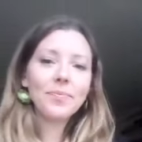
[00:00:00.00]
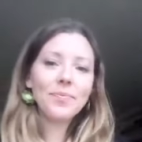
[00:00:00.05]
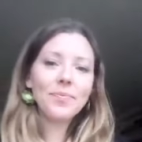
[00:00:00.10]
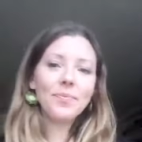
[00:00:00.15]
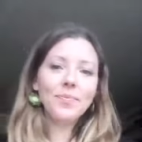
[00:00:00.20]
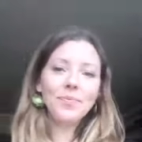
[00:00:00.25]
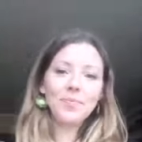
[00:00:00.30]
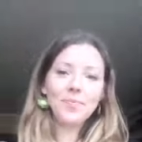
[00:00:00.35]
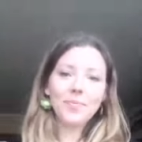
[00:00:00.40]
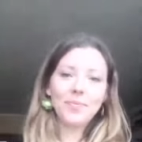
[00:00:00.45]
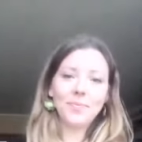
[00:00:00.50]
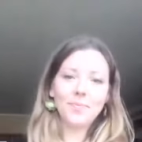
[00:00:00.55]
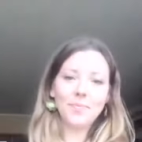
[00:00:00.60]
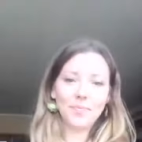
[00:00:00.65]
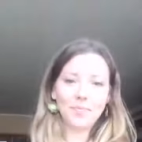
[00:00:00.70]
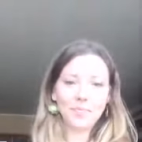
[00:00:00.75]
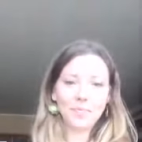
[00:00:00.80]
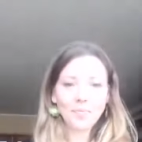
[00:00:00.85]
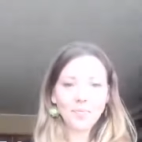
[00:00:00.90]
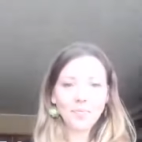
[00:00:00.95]

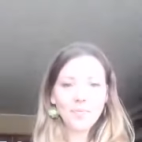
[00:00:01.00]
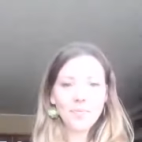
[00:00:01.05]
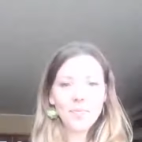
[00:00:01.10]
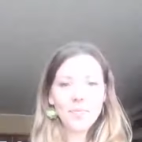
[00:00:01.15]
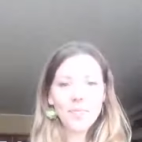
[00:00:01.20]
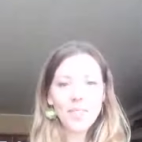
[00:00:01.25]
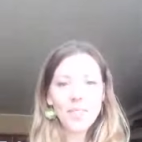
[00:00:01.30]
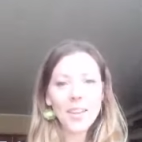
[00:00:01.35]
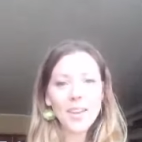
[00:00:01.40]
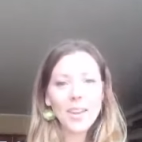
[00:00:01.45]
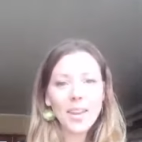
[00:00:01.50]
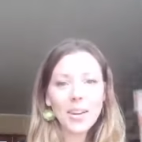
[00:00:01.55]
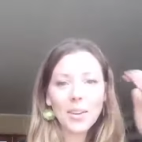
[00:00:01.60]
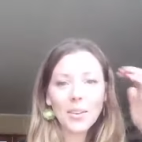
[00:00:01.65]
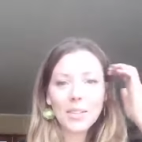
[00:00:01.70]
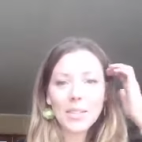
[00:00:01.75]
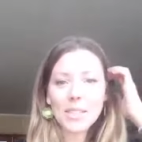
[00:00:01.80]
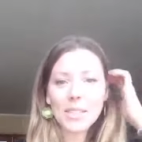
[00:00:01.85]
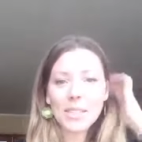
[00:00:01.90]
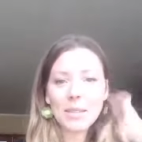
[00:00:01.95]
it
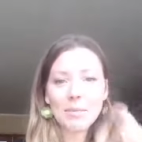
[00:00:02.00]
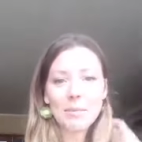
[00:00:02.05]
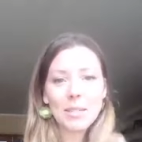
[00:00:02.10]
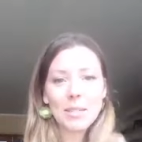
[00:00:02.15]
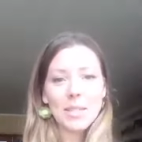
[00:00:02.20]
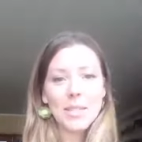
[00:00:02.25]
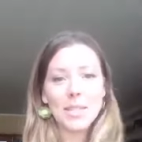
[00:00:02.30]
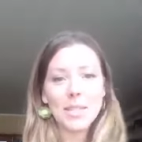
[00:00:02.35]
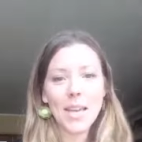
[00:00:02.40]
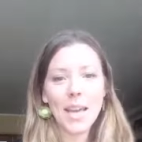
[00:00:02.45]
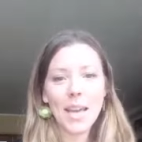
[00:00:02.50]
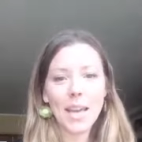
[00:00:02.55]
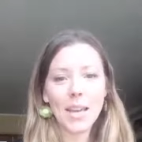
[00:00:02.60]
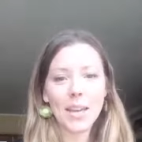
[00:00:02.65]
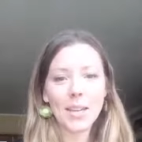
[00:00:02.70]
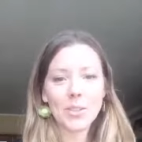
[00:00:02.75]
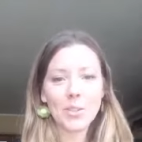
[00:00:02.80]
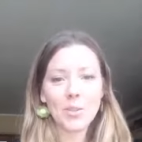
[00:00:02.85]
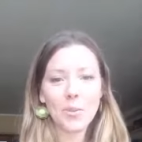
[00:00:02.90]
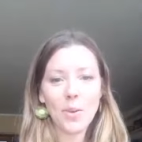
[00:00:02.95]
always seems to
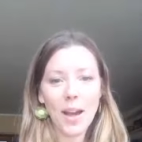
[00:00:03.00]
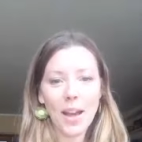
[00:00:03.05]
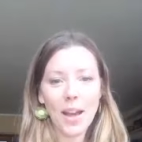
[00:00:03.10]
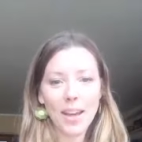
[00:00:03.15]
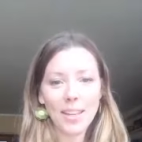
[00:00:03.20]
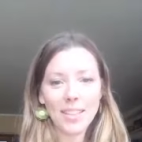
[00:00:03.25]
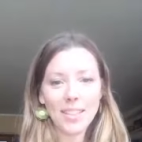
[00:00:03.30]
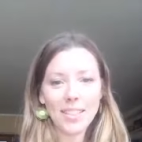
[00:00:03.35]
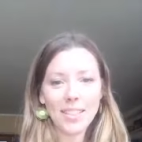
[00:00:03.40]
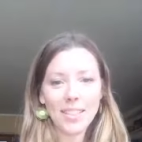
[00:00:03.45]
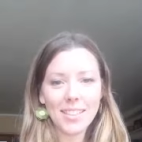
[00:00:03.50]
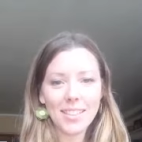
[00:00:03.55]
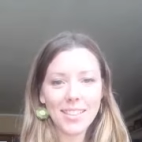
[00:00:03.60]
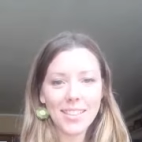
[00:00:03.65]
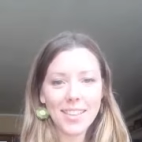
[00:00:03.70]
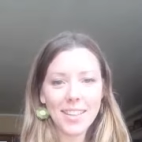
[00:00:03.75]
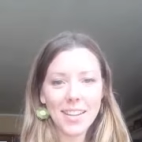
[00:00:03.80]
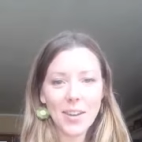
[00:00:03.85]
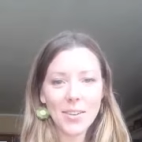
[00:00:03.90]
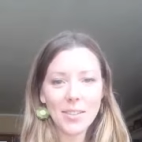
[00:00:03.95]
take twice.
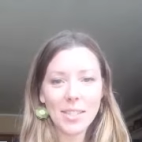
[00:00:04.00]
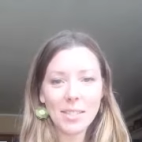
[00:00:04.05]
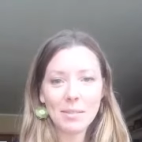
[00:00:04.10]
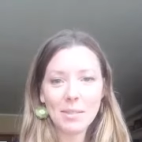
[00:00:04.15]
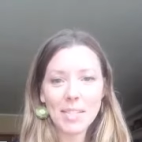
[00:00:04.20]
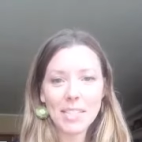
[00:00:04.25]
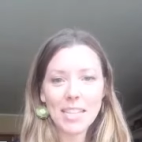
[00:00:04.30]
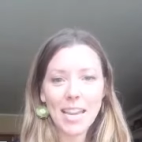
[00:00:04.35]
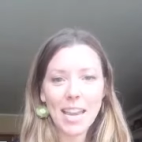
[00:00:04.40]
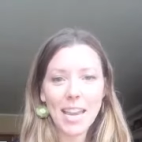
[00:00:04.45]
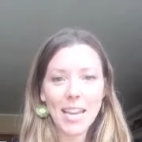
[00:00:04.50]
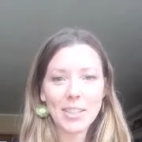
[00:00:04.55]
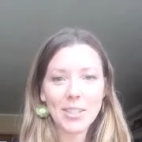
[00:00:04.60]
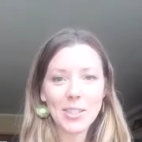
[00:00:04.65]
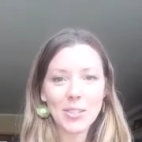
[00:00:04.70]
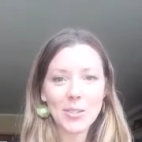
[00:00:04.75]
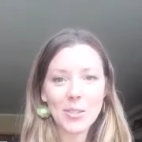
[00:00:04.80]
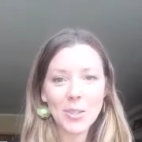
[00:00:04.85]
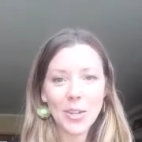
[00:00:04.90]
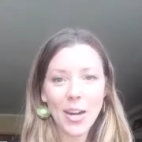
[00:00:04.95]
It always seems to take two
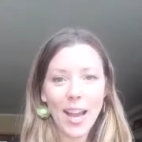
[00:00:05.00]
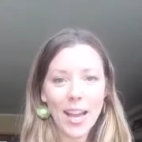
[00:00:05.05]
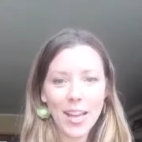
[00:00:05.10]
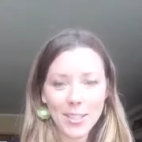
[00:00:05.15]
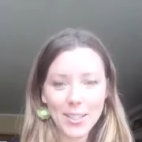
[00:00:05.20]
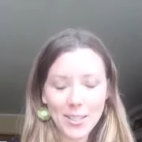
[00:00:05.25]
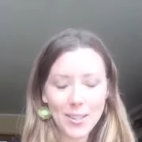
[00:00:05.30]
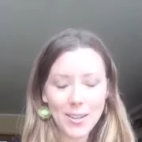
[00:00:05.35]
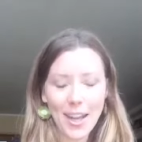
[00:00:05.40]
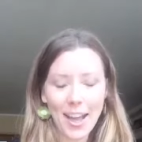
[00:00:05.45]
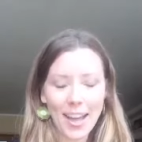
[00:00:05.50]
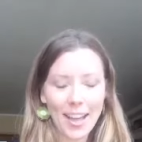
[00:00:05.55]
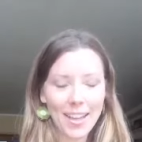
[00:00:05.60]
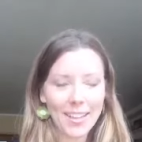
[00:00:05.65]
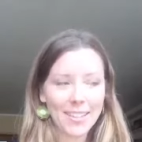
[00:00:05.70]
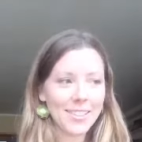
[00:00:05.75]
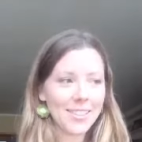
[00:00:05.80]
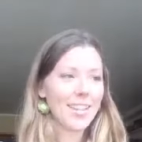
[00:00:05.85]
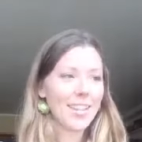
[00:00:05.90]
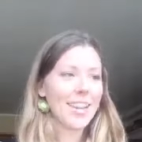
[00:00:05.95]
tries, you
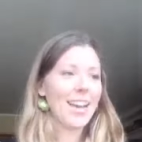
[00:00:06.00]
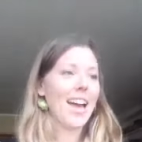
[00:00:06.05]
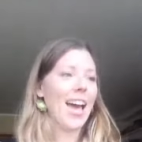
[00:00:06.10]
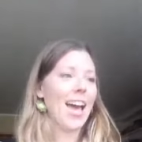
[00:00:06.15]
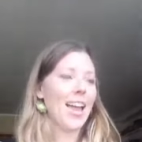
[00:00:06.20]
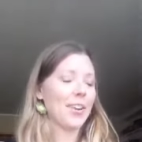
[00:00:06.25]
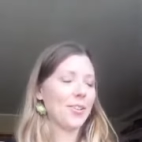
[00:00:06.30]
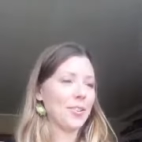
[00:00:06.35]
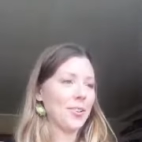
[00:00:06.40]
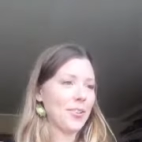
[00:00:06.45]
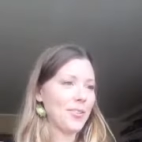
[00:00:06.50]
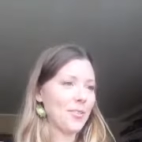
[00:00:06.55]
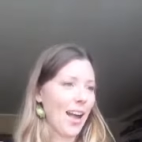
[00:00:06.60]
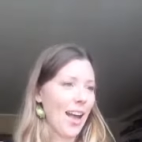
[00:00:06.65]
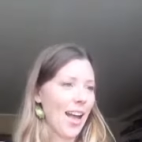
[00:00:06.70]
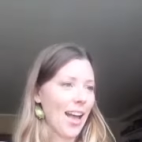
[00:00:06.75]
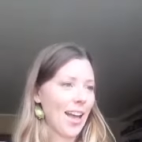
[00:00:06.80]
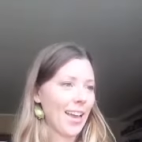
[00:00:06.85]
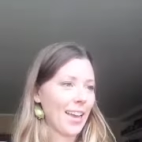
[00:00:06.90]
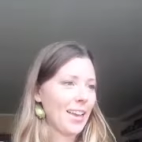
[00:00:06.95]
guys. I don't know
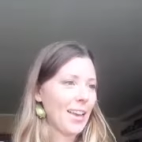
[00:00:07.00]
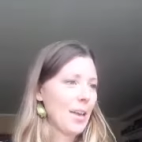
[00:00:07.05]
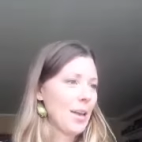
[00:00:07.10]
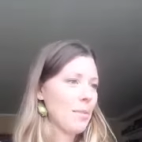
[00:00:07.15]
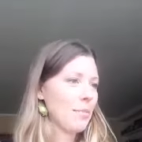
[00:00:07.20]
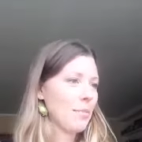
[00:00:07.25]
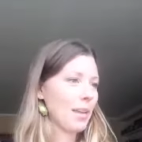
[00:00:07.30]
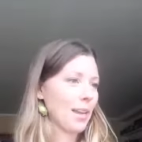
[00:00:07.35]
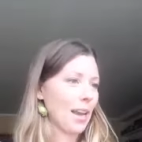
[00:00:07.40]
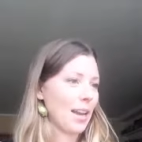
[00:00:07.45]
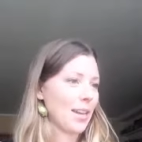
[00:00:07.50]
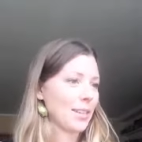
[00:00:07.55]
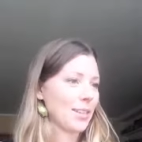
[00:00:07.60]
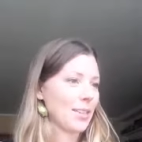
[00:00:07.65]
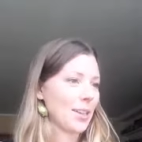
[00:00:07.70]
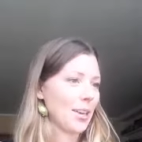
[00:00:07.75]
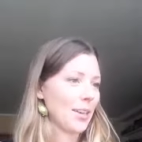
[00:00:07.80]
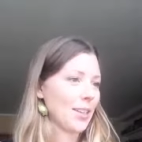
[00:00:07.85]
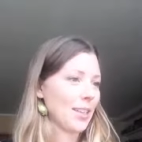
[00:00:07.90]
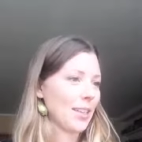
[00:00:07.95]
why, but I got to
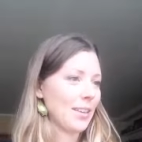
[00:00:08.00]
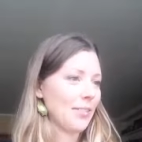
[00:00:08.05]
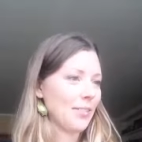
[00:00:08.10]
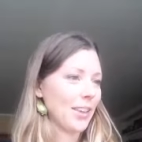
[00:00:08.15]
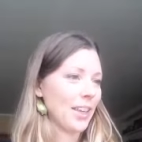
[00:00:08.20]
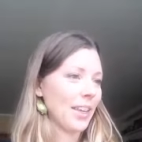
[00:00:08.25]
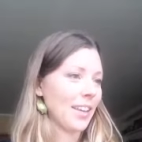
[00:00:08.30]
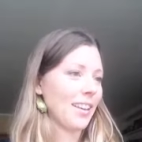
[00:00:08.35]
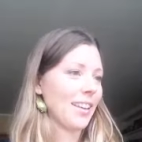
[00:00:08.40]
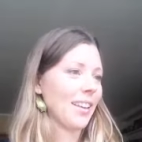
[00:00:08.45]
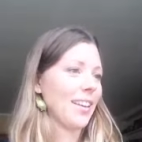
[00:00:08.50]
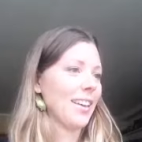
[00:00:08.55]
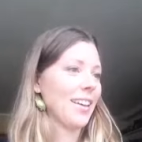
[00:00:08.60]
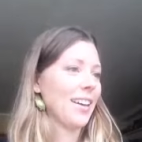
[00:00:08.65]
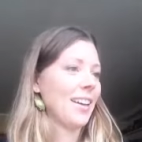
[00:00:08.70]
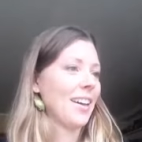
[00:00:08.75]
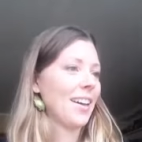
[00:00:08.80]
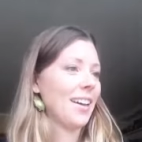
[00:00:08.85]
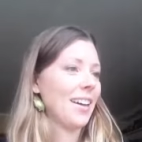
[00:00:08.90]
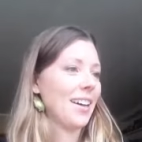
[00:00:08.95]
start leaving
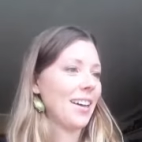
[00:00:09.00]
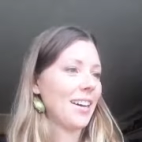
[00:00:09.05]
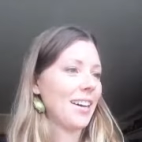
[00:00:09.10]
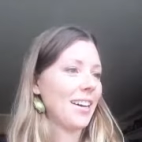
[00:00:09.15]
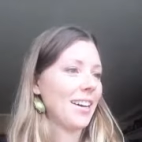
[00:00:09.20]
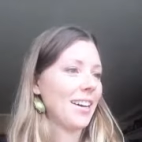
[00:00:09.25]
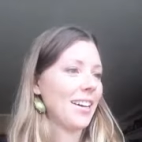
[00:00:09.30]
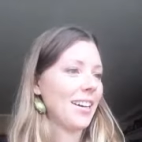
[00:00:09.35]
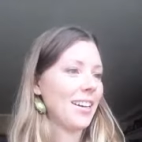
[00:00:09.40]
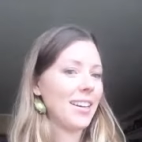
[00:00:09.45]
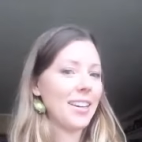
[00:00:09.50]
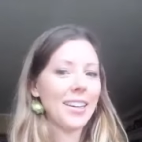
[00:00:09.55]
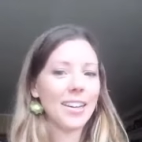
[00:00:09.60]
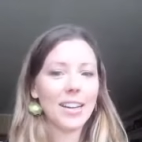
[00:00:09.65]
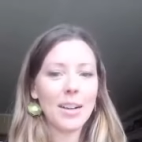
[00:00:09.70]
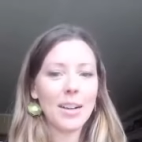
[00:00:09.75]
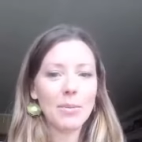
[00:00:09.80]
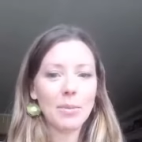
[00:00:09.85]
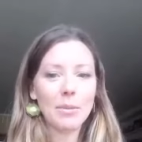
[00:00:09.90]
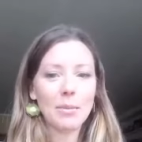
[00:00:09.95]
uh, a
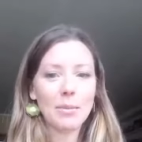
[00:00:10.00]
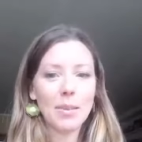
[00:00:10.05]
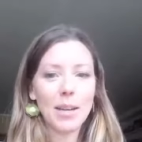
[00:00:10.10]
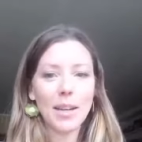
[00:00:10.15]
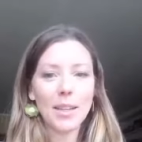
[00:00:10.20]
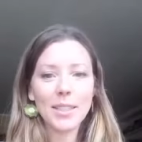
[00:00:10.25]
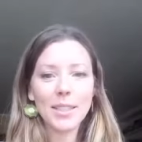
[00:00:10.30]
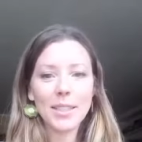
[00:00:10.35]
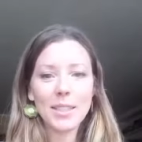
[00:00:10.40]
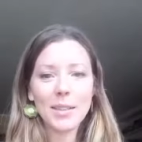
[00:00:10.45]
couple minutes